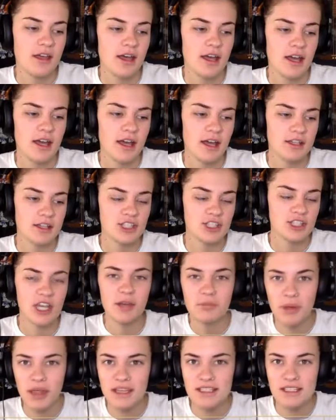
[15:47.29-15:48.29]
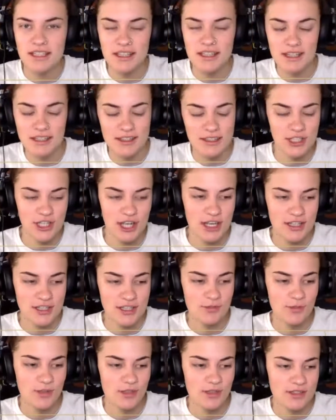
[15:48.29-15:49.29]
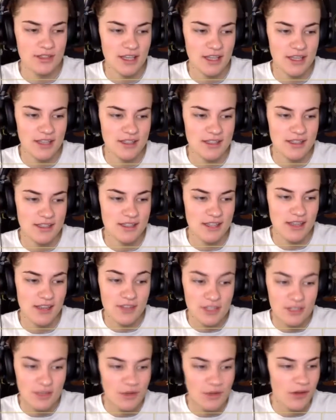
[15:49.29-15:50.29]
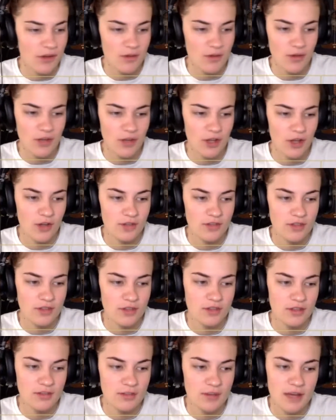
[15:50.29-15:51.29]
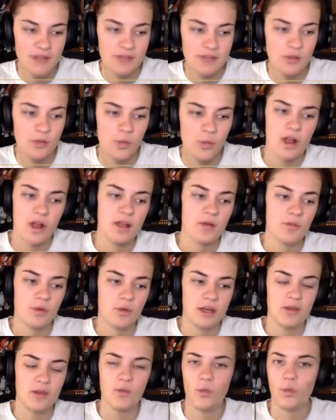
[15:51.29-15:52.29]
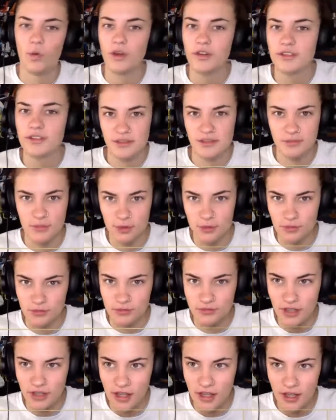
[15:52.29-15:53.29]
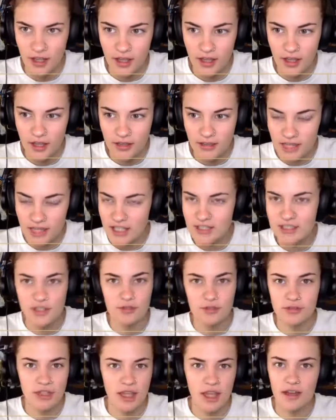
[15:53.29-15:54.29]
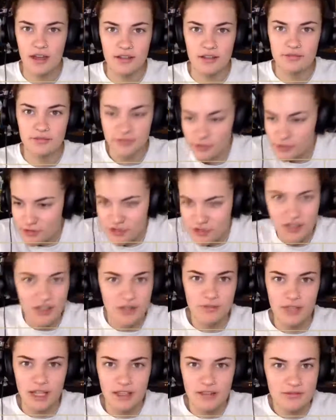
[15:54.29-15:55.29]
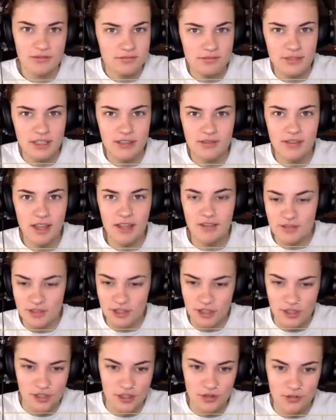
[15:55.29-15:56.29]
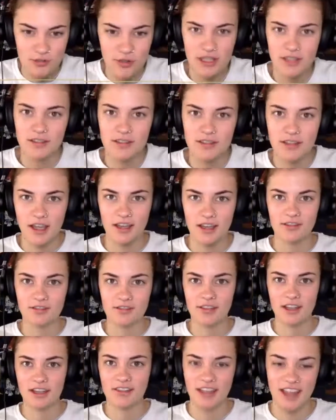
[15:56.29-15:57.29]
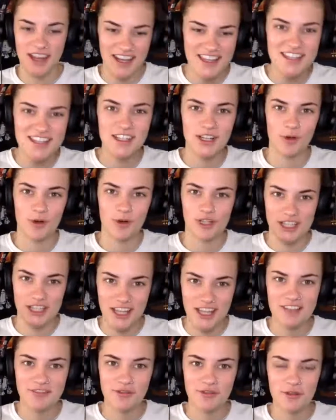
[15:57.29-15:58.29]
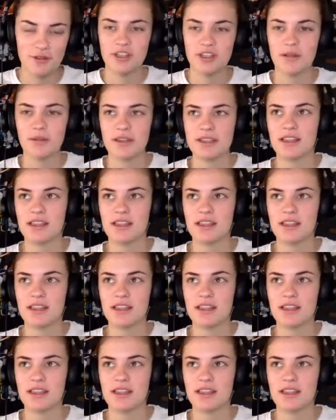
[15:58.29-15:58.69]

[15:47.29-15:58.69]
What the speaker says: Chad Benty in the chat as well says, Kevin is doing great work over there in the Marvel. Why would he want to move? That's full stop. Like that, it should be like that. That isn't a question. Full stop.